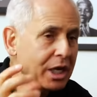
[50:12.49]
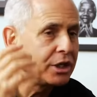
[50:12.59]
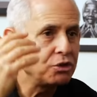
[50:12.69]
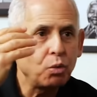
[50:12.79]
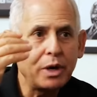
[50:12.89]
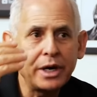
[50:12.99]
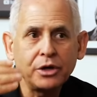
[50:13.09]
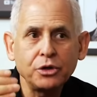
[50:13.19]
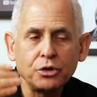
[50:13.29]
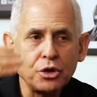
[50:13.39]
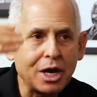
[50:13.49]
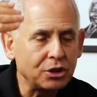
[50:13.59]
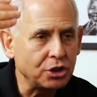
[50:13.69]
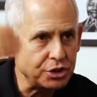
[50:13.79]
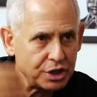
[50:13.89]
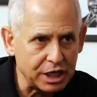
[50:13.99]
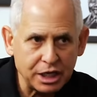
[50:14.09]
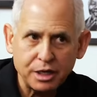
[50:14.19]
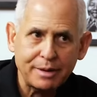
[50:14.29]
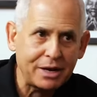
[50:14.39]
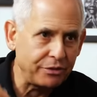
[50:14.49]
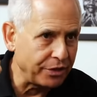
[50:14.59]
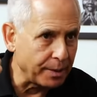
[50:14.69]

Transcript: It's where you're not just thinking about